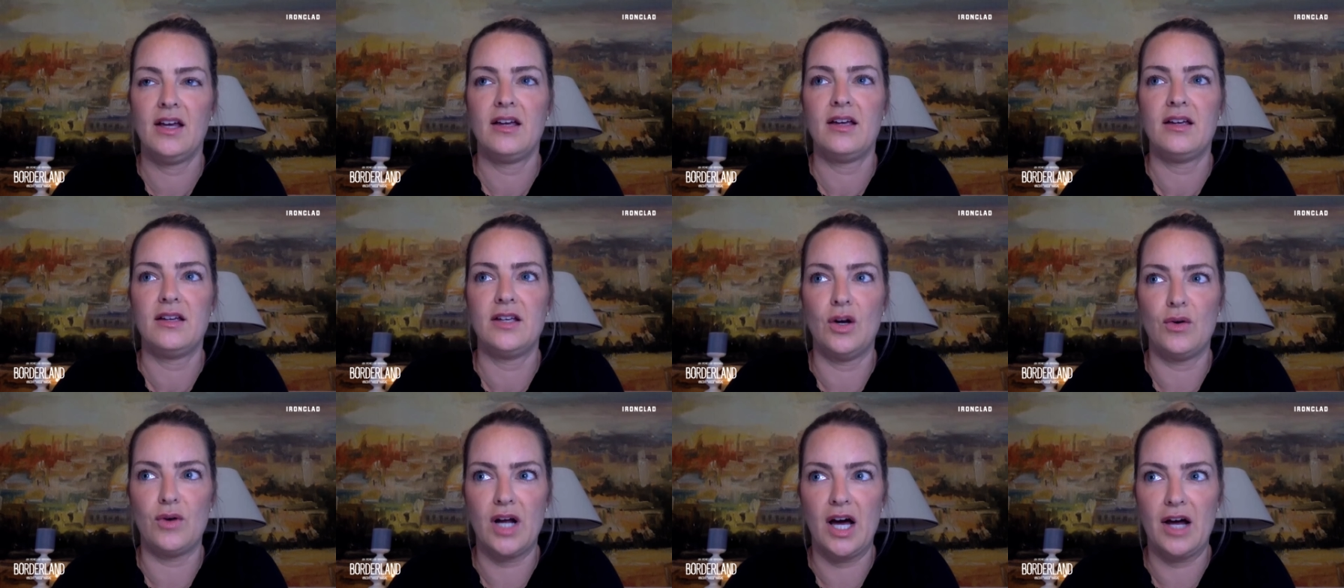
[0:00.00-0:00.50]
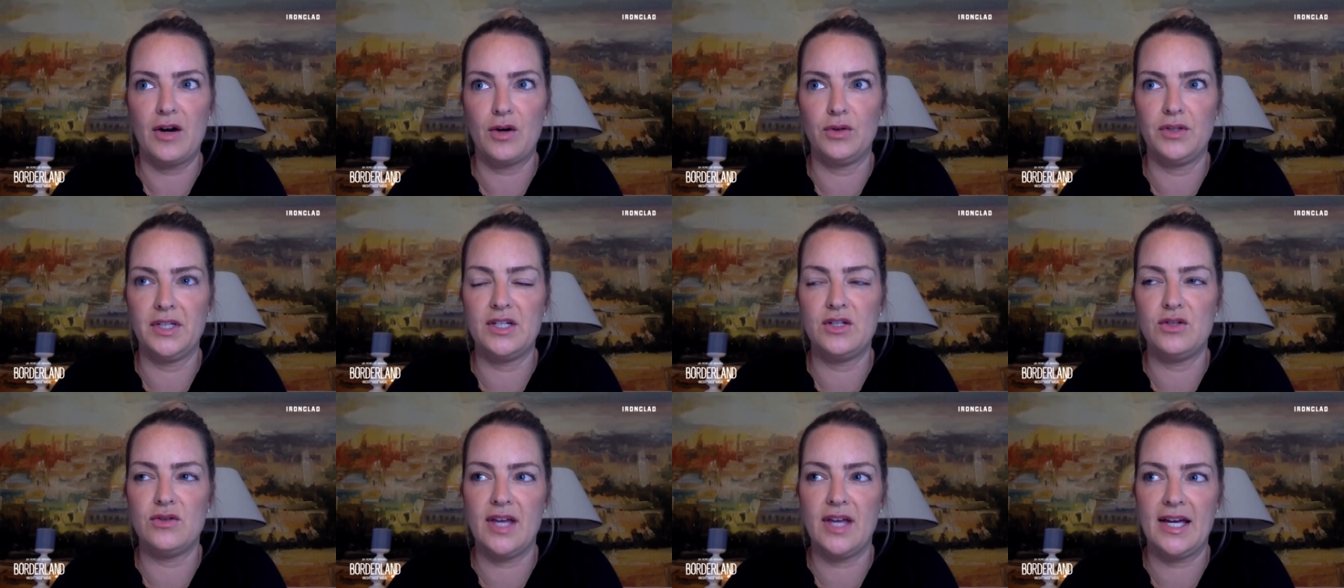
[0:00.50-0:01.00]
you know, not
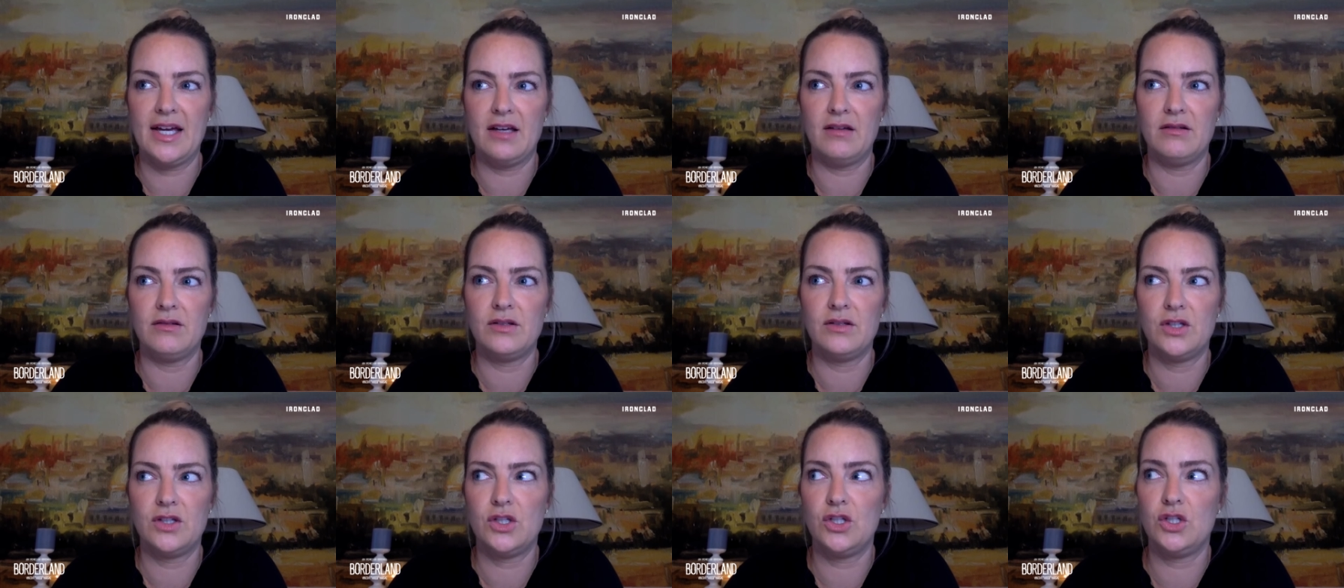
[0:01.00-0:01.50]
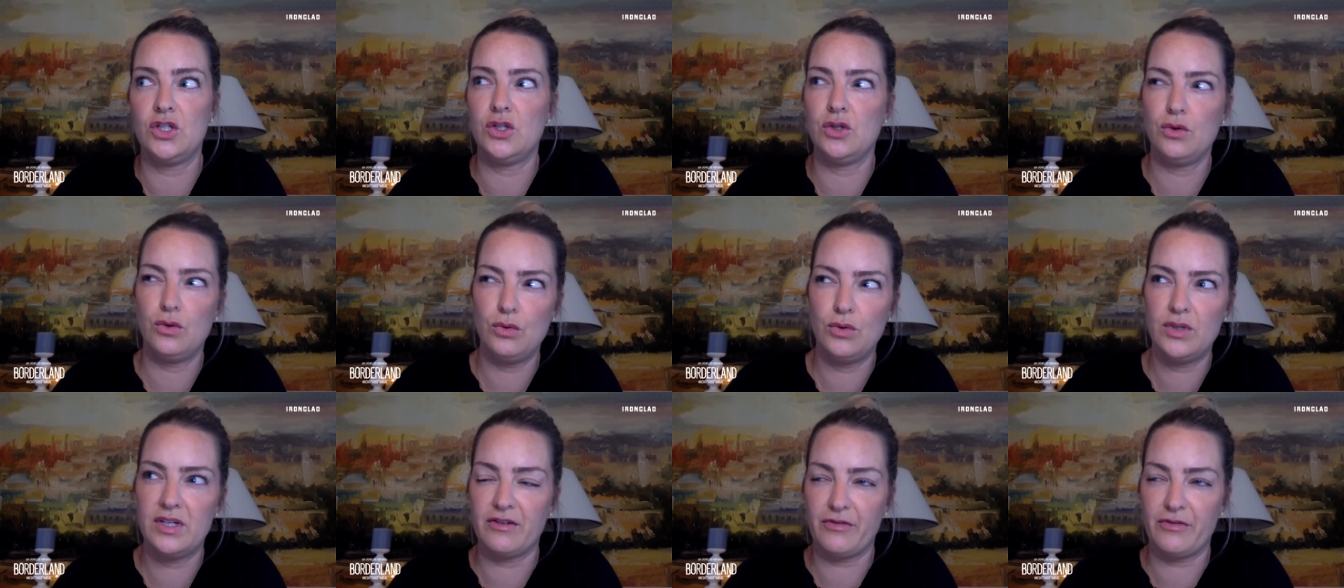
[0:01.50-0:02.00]
only do they
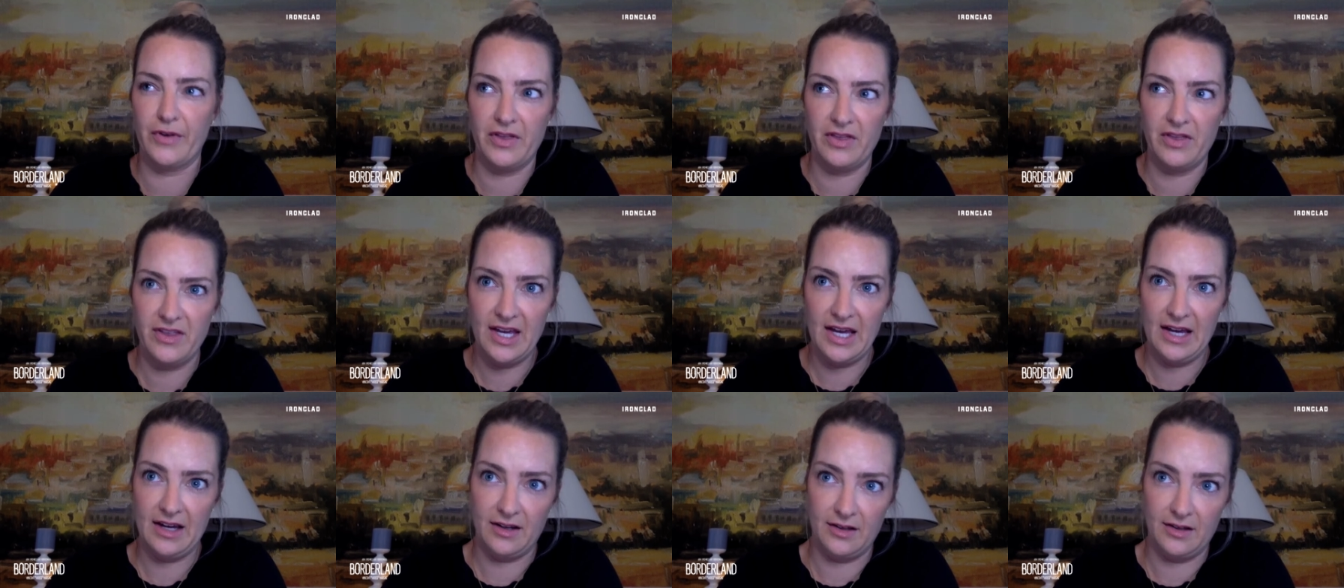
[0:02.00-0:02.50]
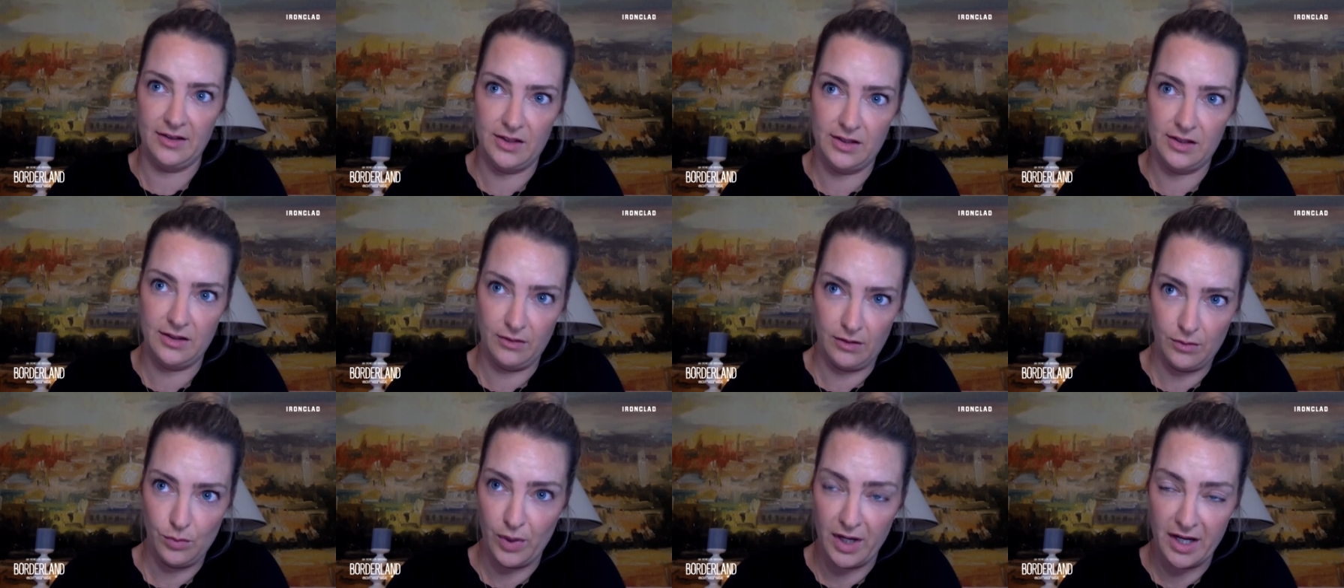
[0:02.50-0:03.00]
do different things
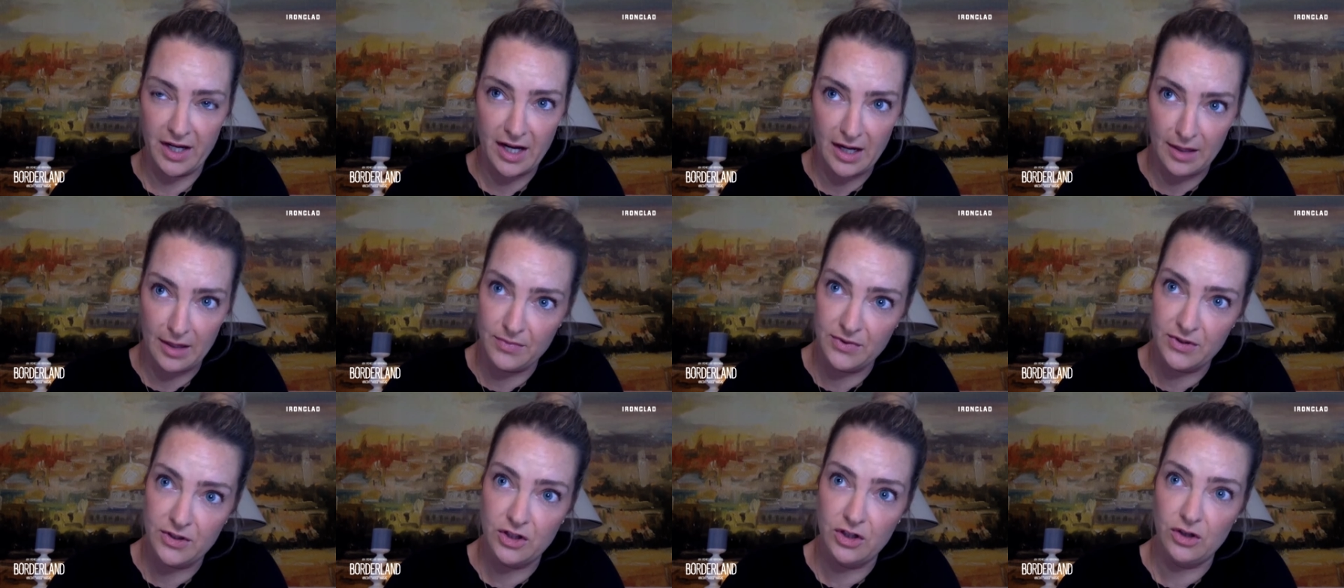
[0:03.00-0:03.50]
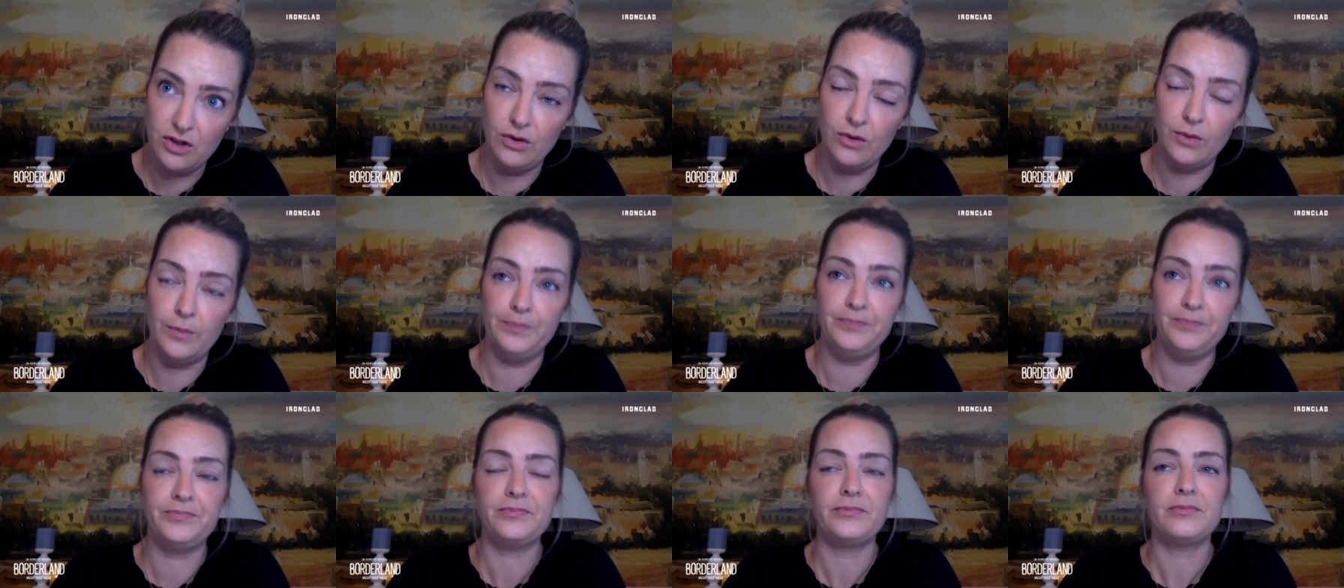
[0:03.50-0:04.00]
when it comes
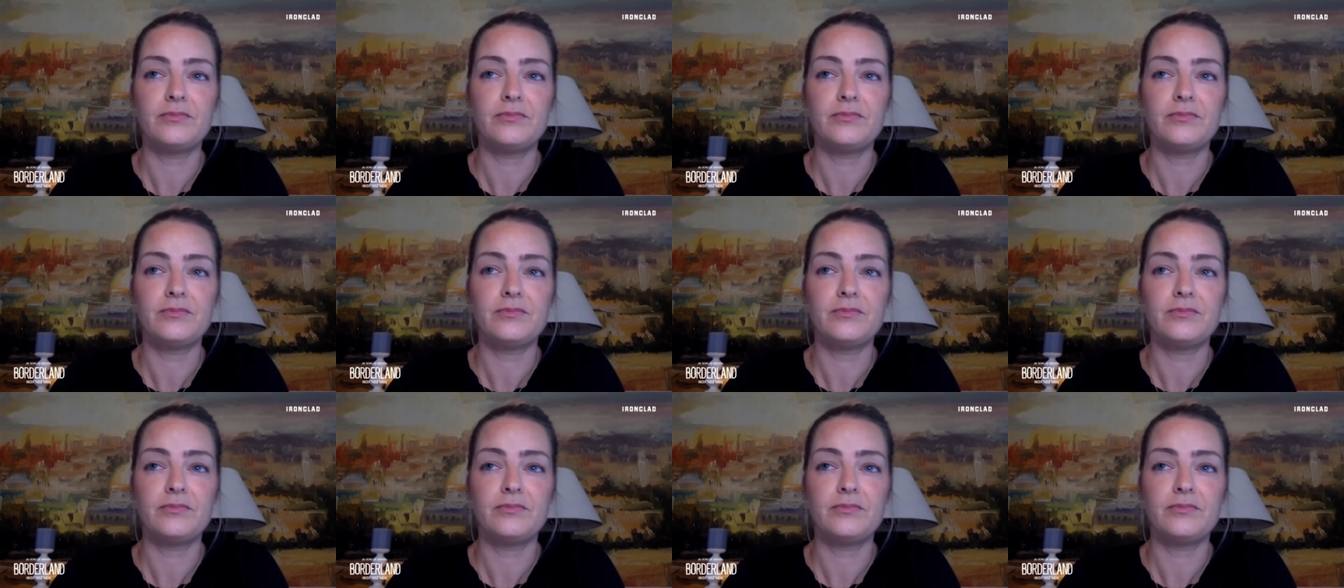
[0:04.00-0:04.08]
to